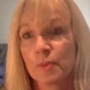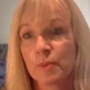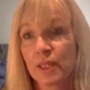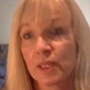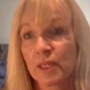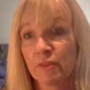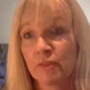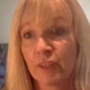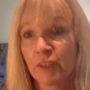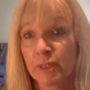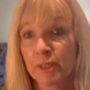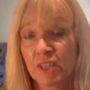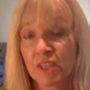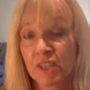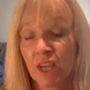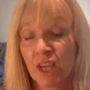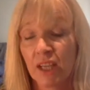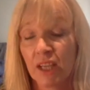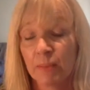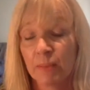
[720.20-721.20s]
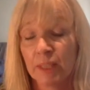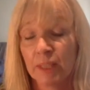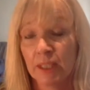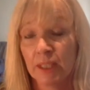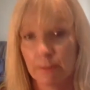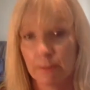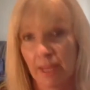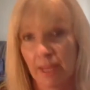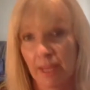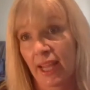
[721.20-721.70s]
enough to spend a fair bit of
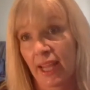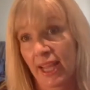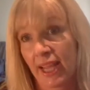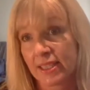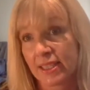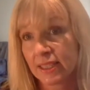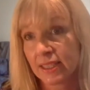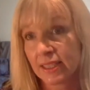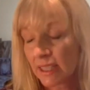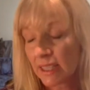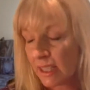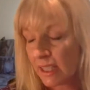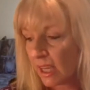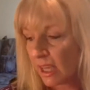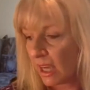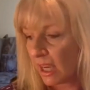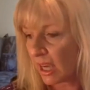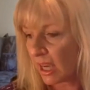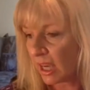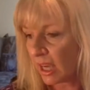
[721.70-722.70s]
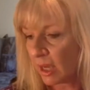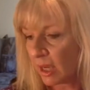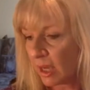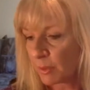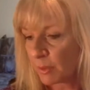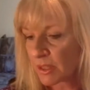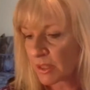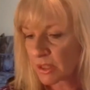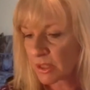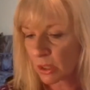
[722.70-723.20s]
time in Manhattan.
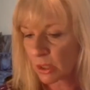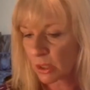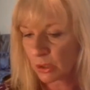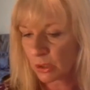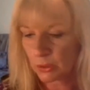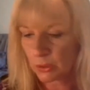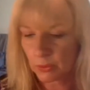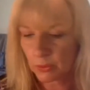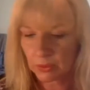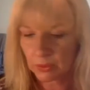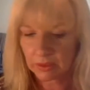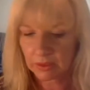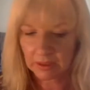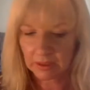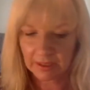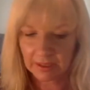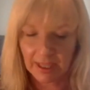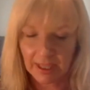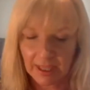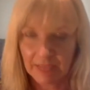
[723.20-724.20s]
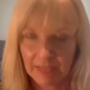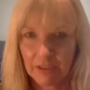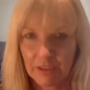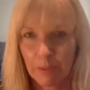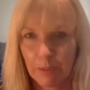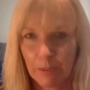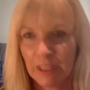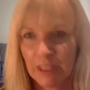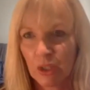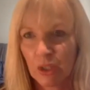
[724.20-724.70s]
So yeah,
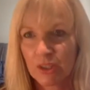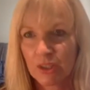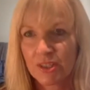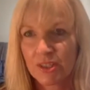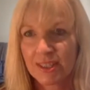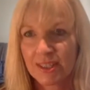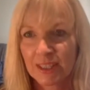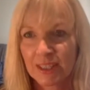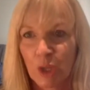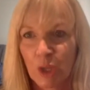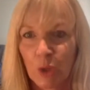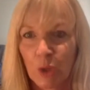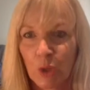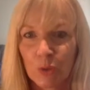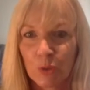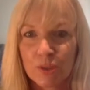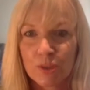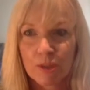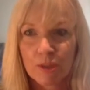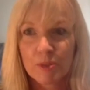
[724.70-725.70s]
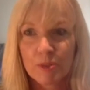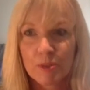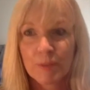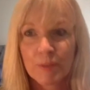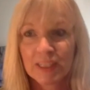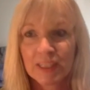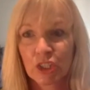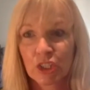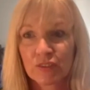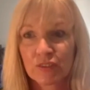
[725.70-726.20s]
even though my knowledge is a little old, so I'm
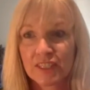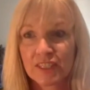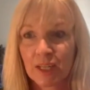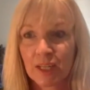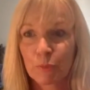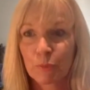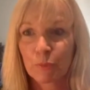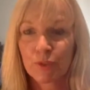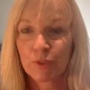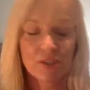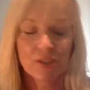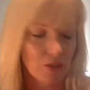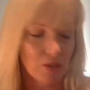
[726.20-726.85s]
spending a lot of time